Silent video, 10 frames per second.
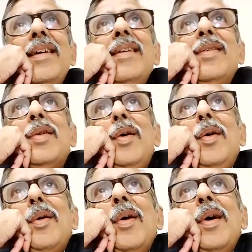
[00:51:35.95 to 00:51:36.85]

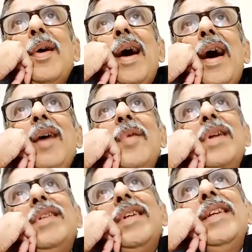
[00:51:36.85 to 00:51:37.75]
So I
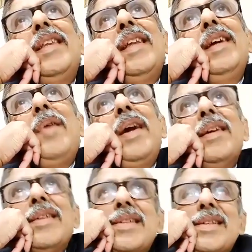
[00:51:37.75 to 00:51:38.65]
mentioned three
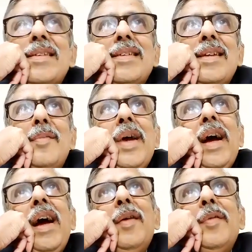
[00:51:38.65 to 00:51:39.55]
matters. So may
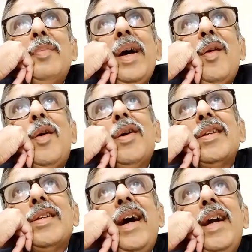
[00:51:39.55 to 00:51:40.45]
I, with my Lord's
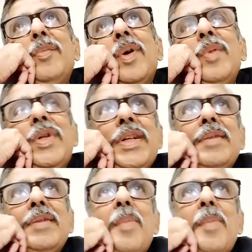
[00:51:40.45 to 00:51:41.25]
kind permission,